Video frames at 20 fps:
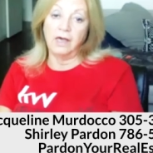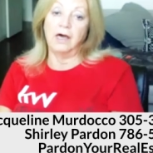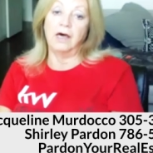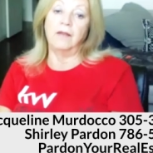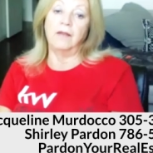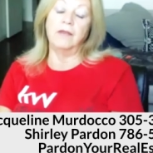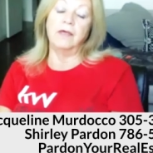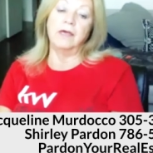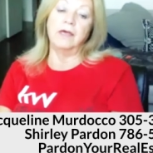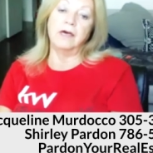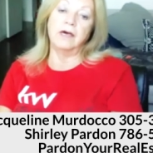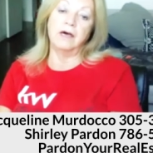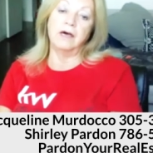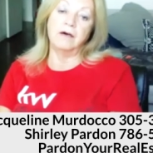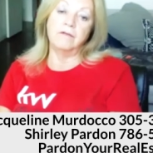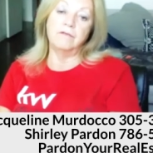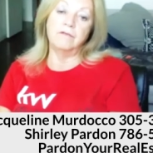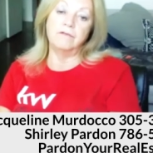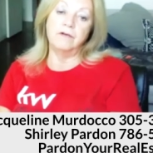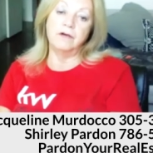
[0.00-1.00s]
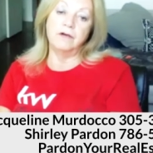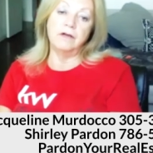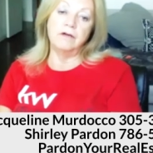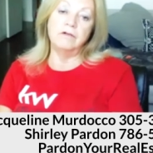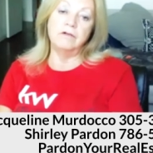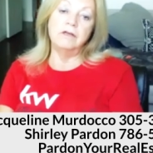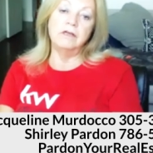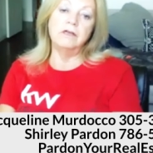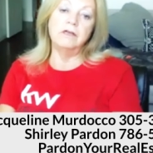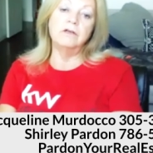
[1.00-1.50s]
and they have
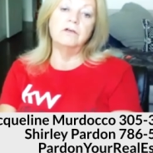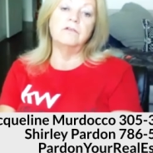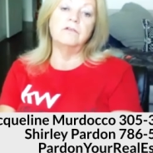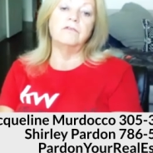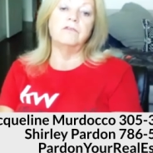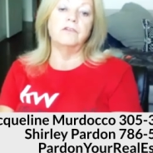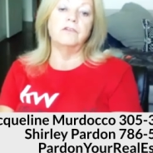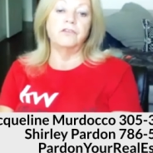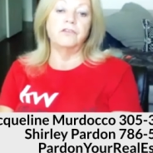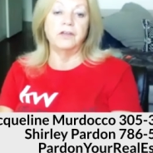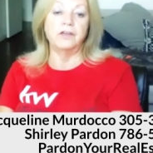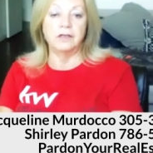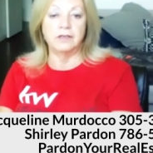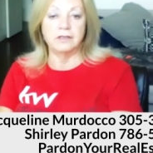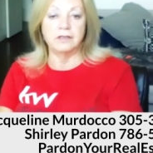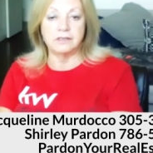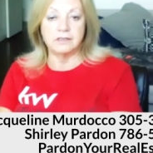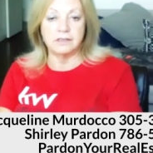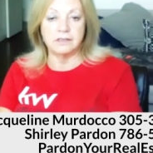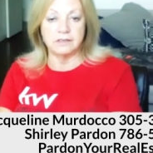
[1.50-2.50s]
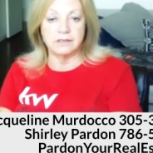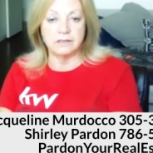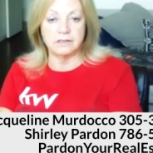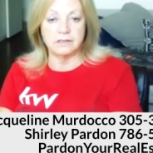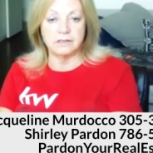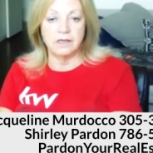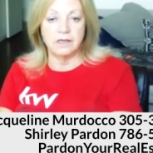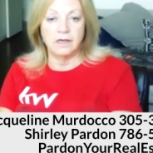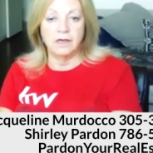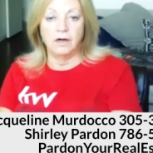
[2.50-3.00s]
very good
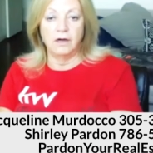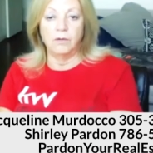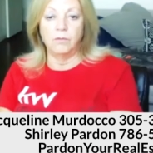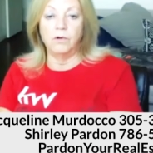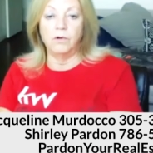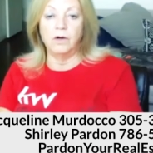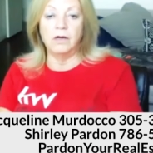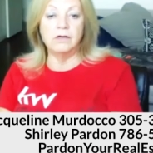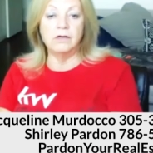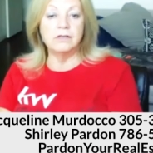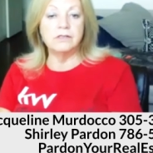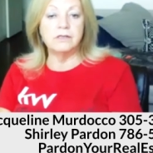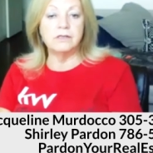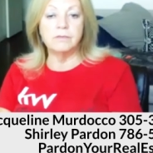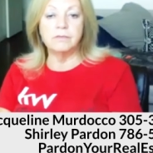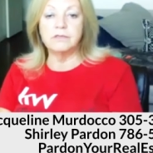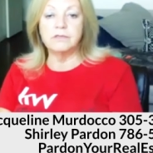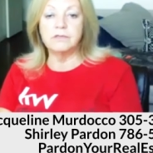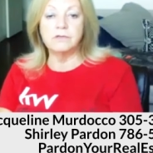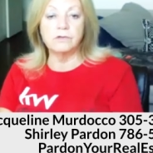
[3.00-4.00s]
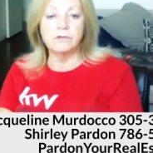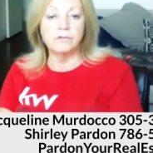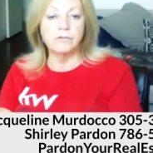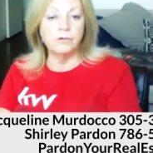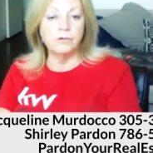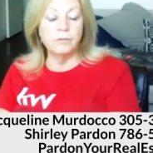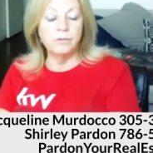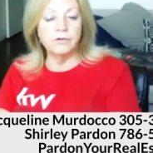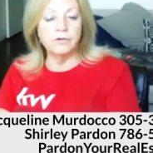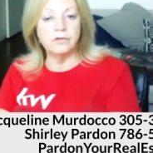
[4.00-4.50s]
facilities, whereas it was sort of
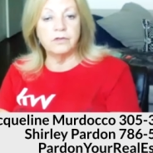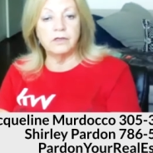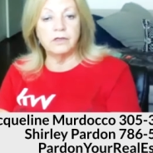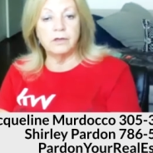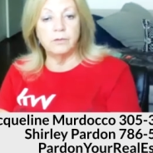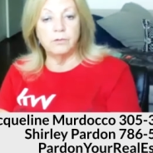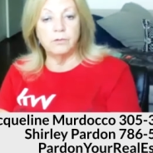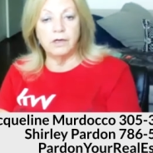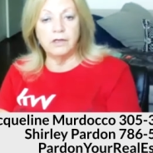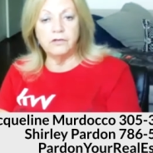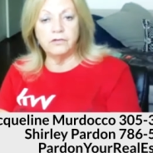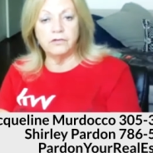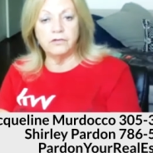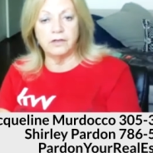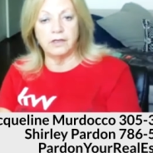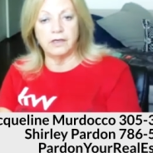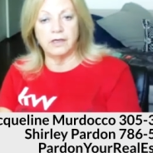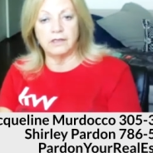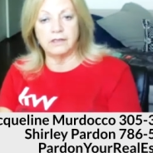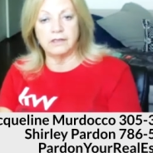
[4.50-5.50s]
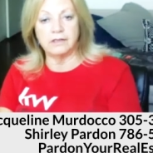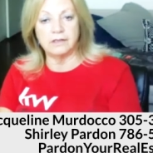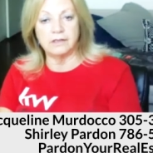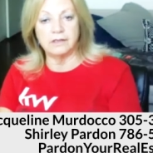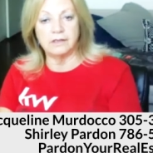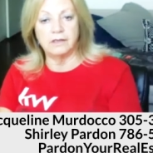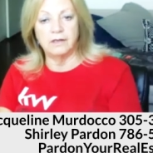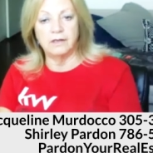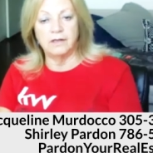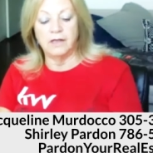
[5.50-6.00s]
almost like a wasteland.
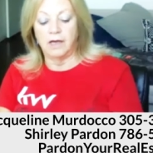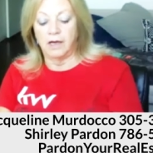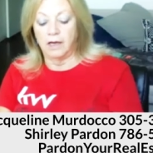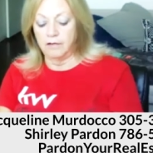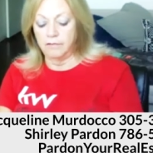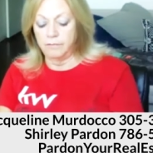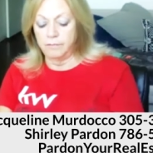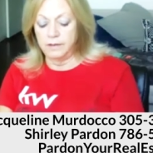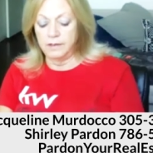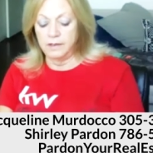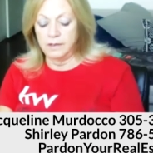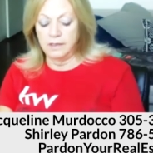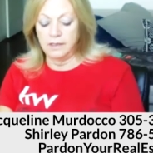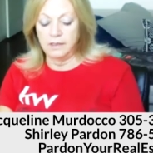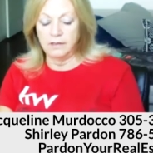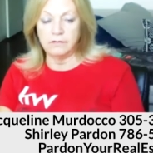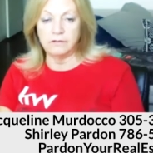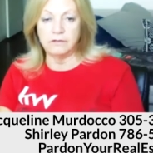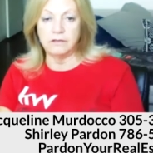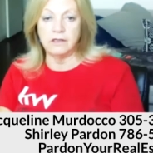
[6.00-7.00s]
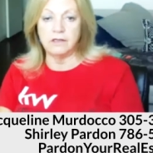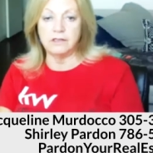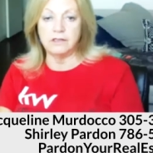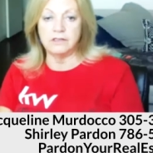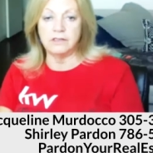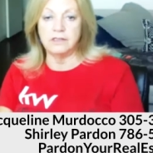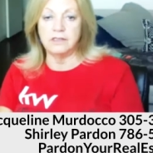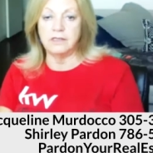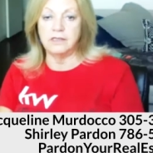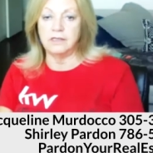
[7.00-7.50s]
I've been here
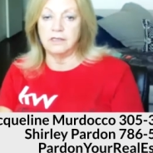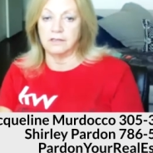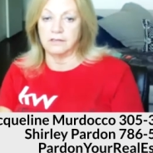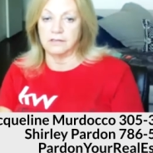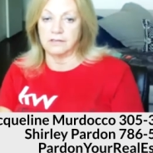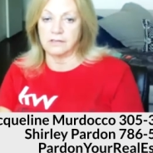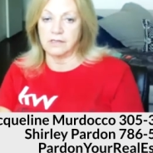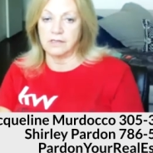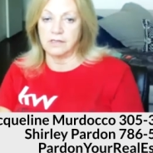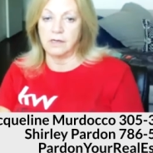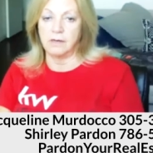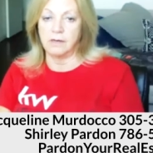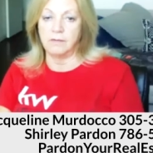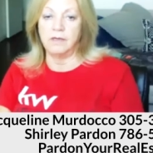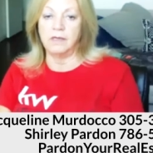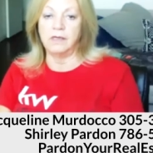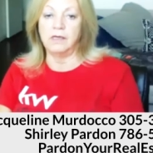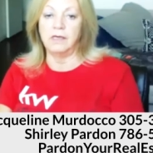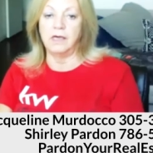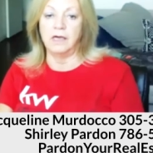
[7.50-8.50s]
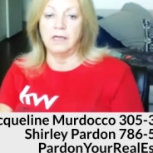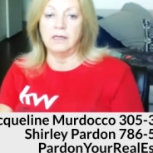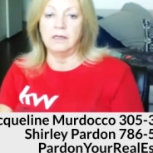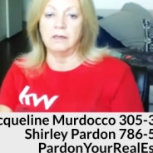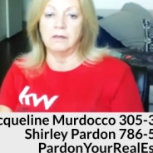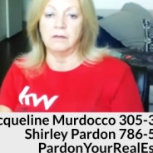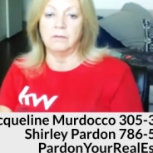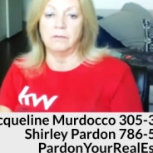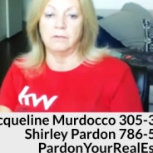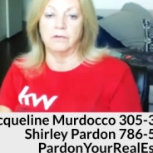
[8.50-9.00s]
30 years, and I mean,
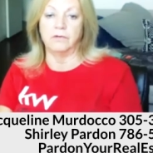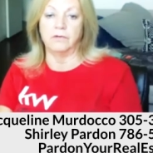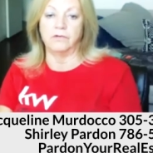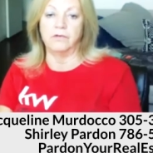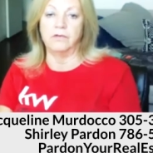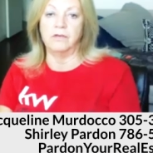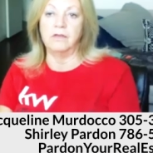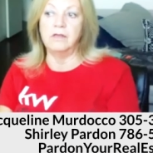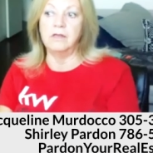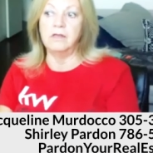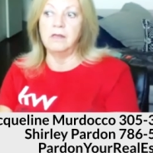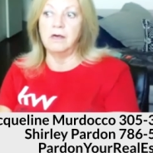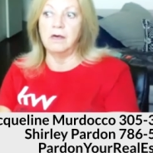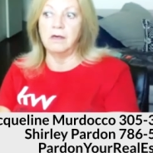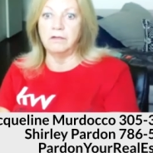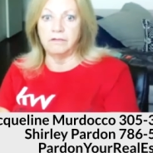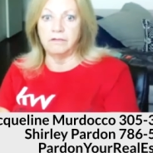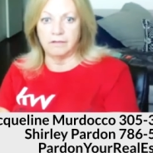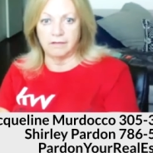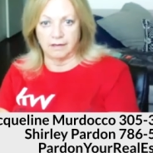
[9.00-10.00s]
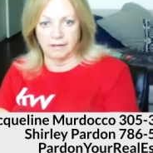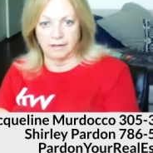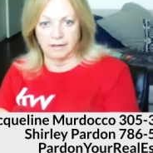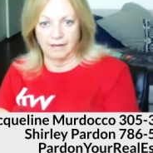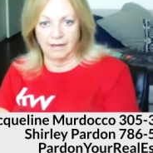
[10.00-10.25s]
Kendall was nothing